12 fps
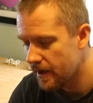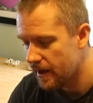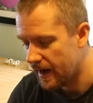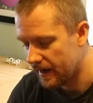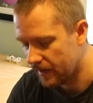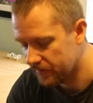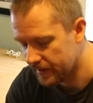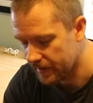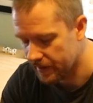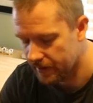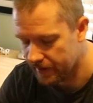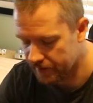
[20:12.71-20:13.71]
I love the
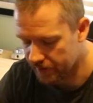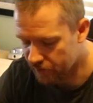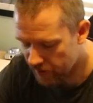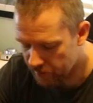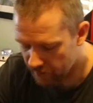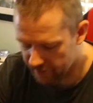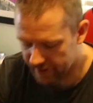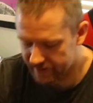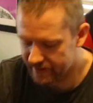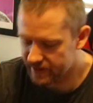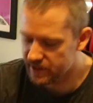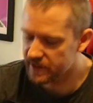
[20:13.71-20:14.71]
grip of it.
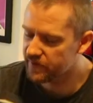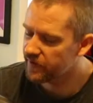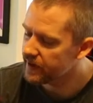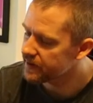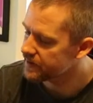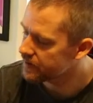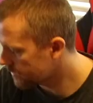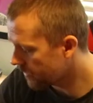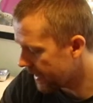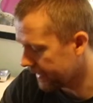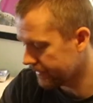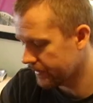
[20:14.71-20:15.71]
It just feels
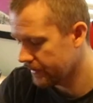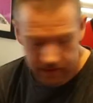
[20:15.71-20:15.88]
great.